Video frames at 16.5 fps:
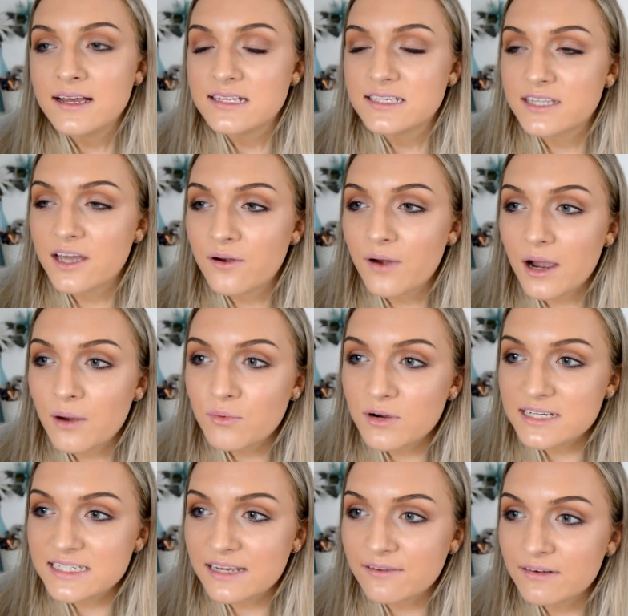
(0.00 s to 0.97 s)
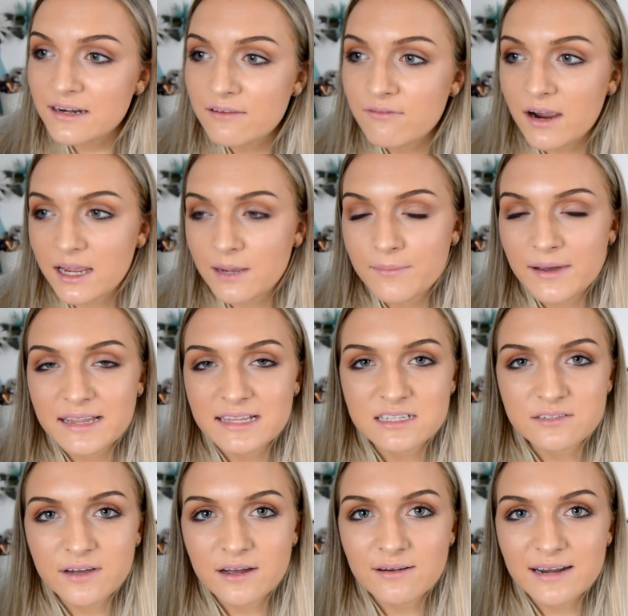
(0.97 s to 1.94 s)
So I would definitely recommend
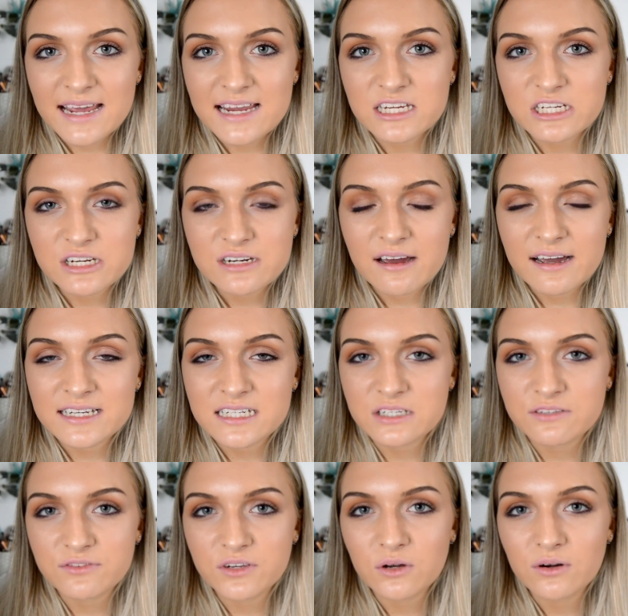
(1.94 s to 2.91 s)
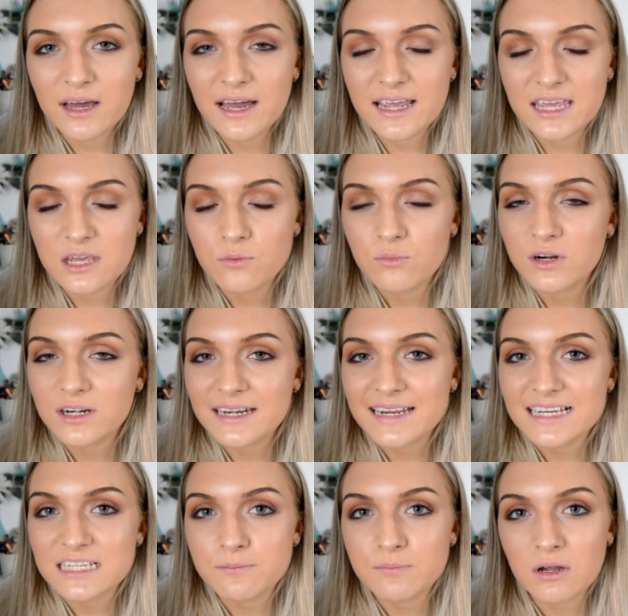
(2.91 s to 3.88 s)
this foundation. I just feel like you would
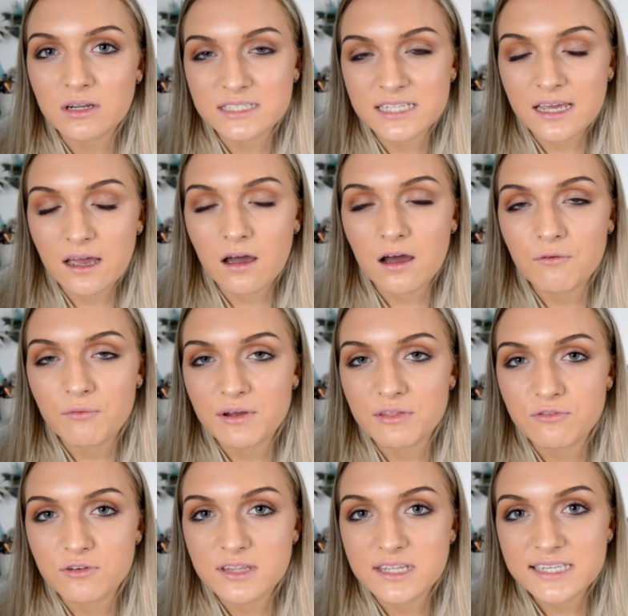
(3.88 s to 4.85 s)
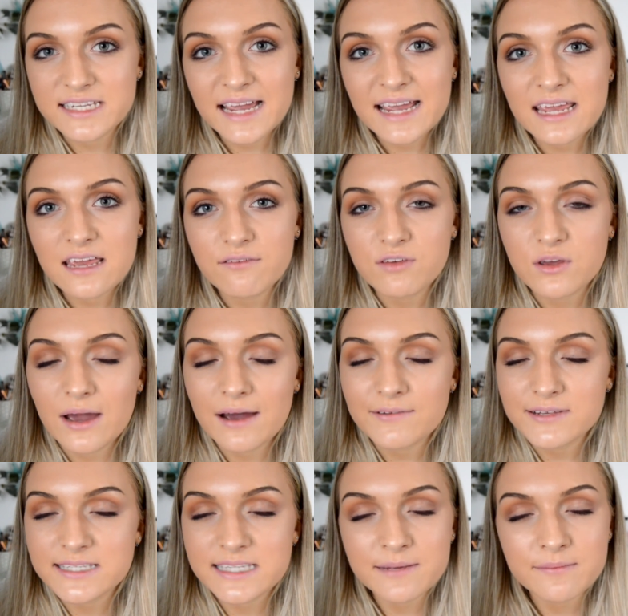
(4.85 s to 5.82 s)
need to blot it halfway through the day if you
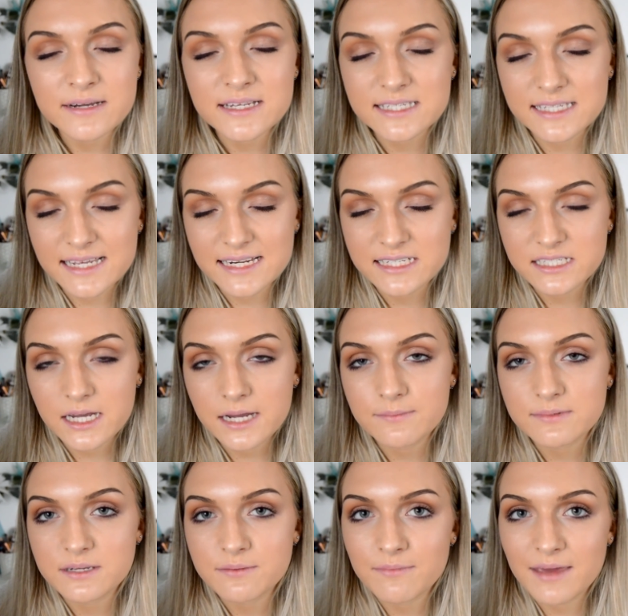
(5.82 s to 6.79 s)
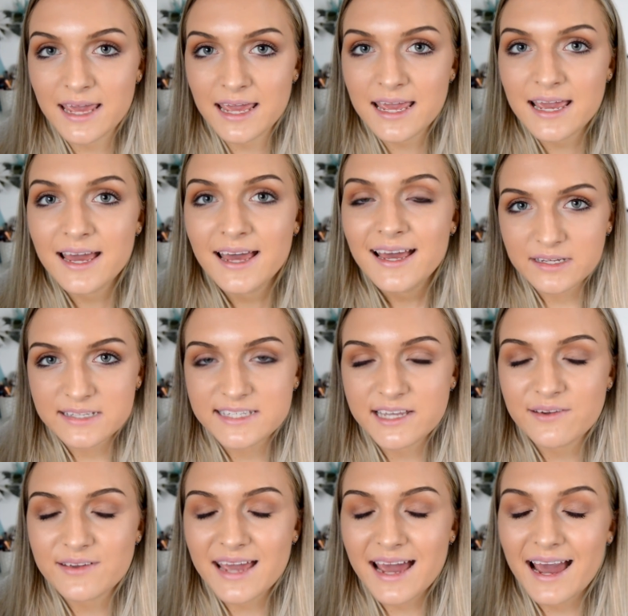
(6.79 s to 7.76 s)
have a similar skin type to me.
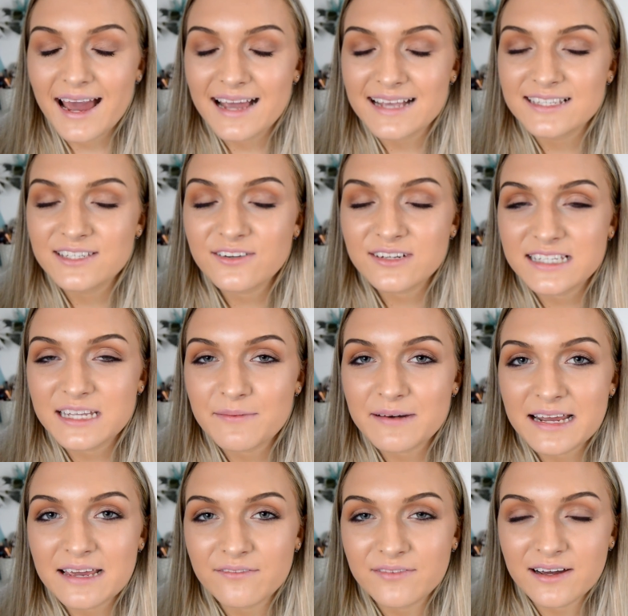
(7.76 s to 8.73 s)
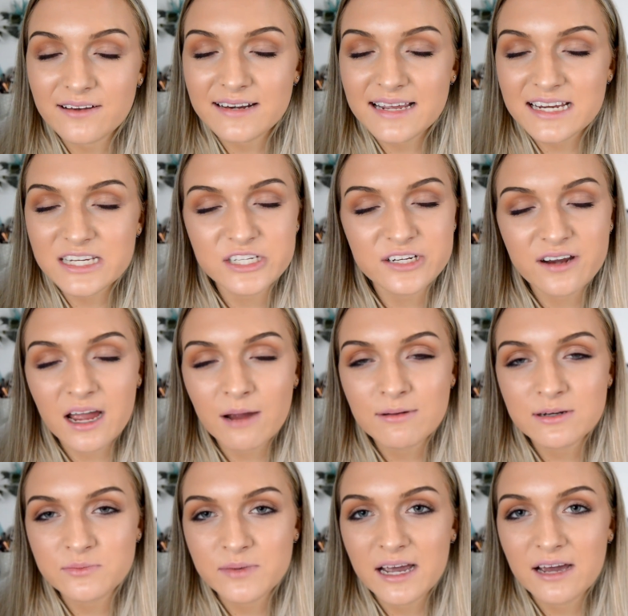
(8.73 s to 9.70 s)
So yeah, it's not typically a foundation I
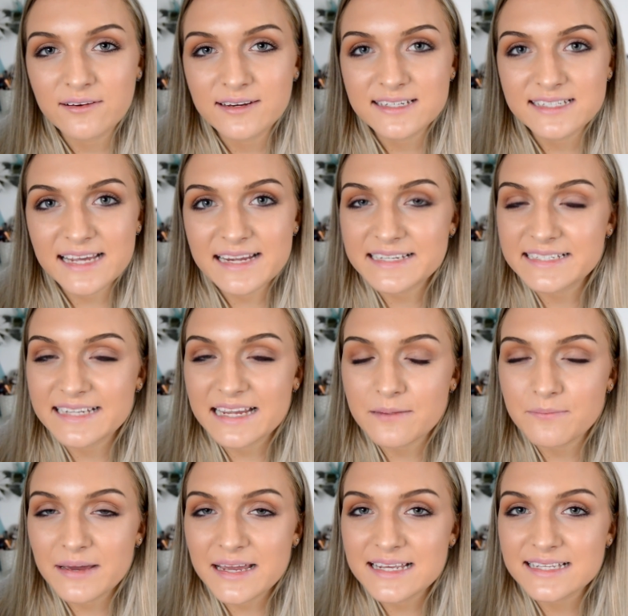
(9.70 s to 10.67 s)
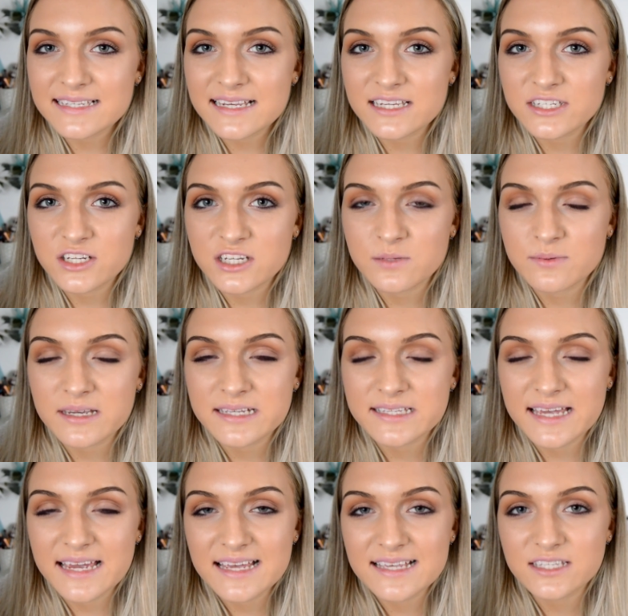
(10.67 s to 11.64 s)
would wear on a day-to-day basis just
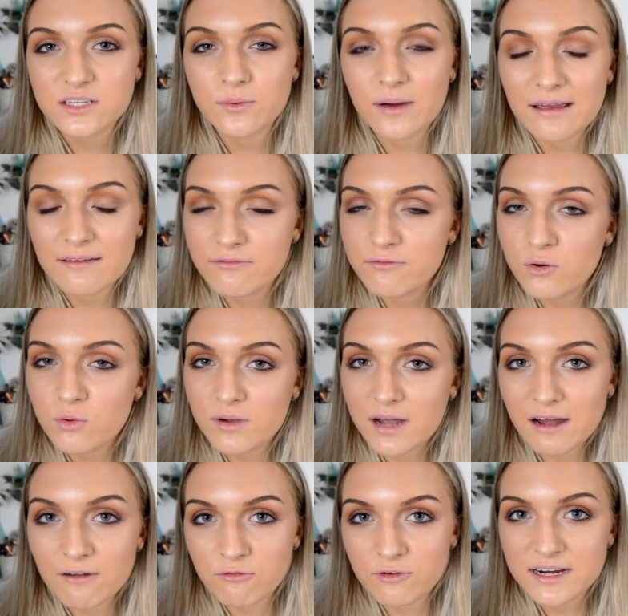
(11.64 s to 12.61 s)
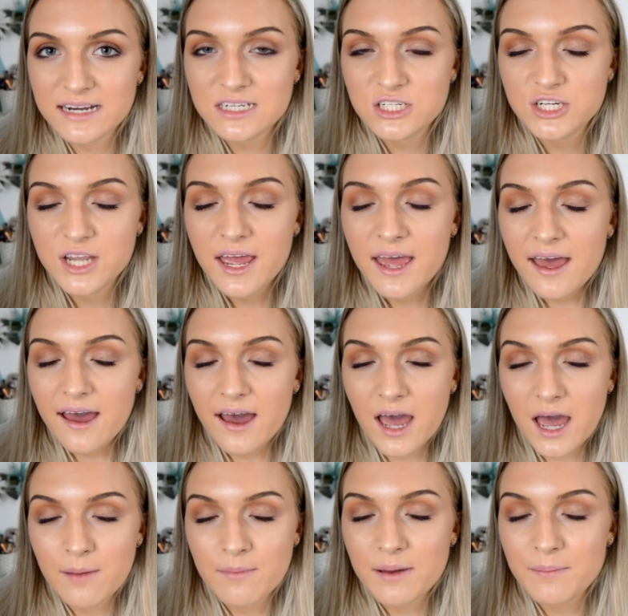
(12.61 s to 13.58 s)
because it is quite full coverage,
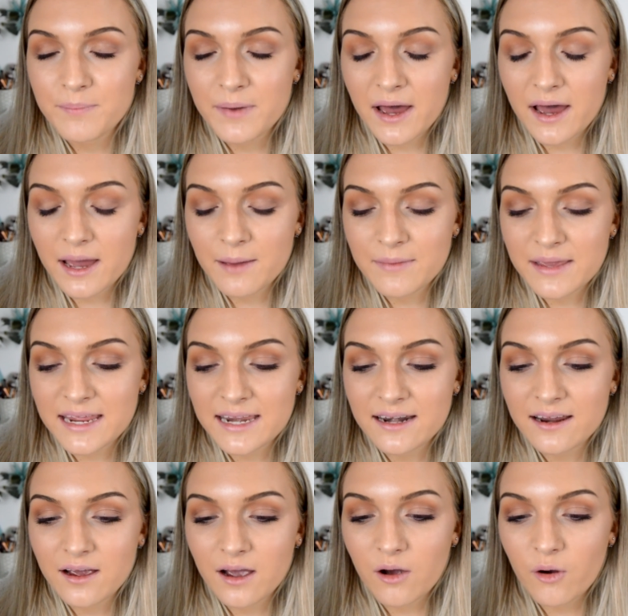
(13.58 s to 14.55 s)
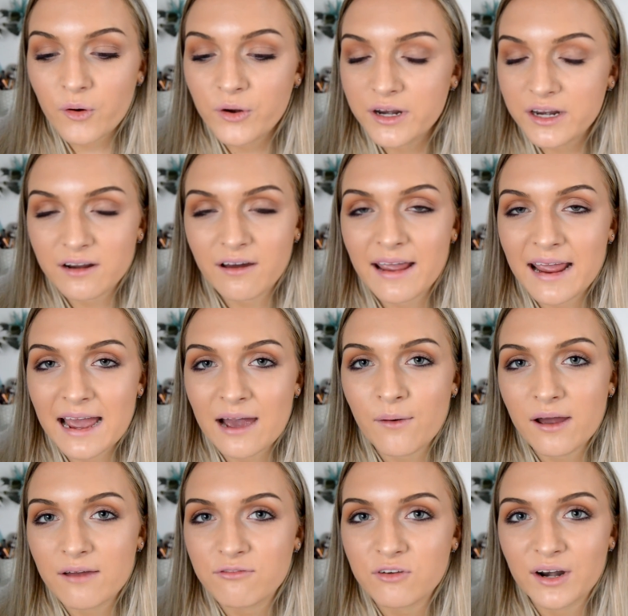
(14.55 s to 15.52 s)
but I mean, on a night
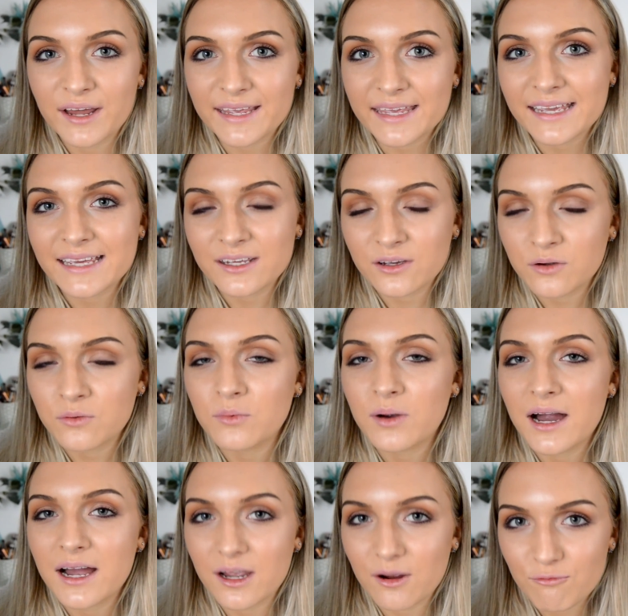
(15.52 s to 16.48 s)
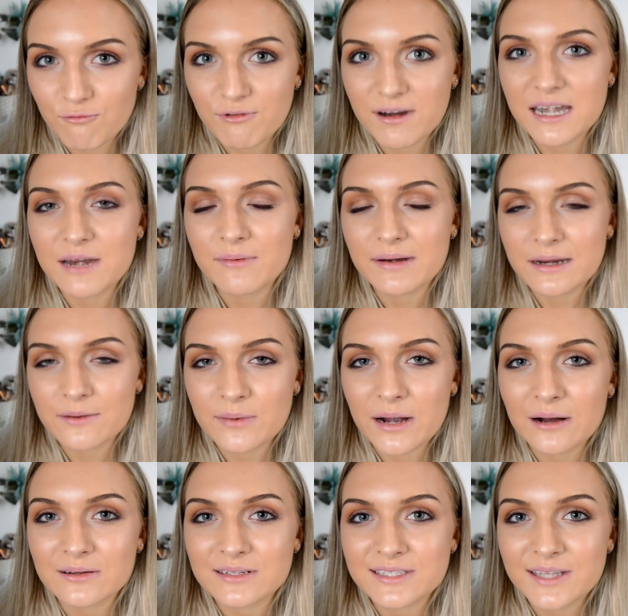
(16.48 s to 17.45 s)
out I feel like it could work really
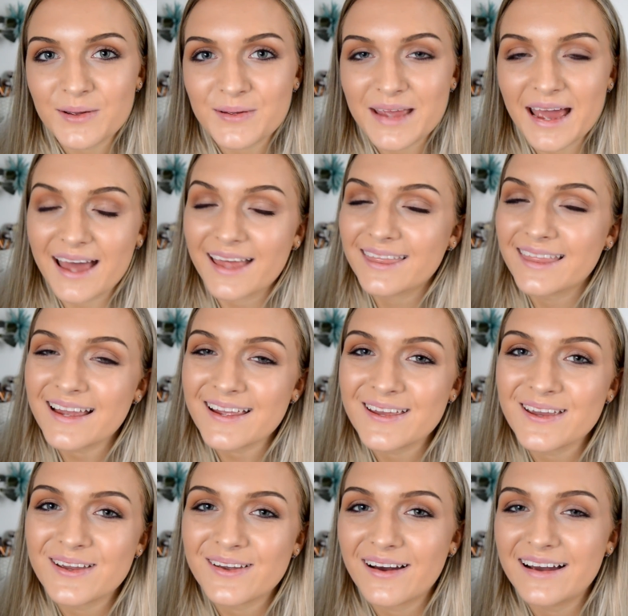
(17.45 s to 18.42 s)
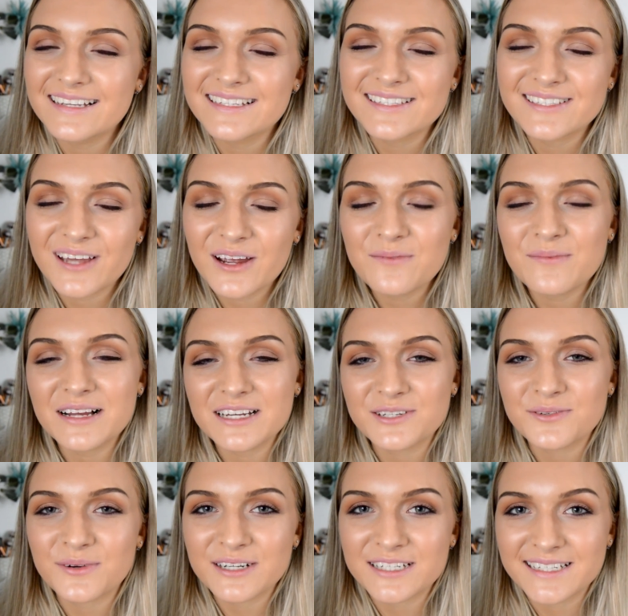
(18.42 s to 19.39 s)
well. So yeah, thank you guys so
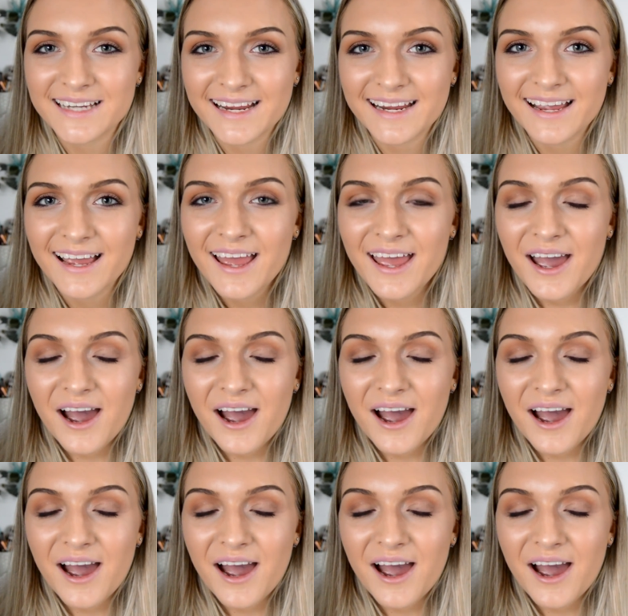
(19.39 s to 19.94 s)
much for watching.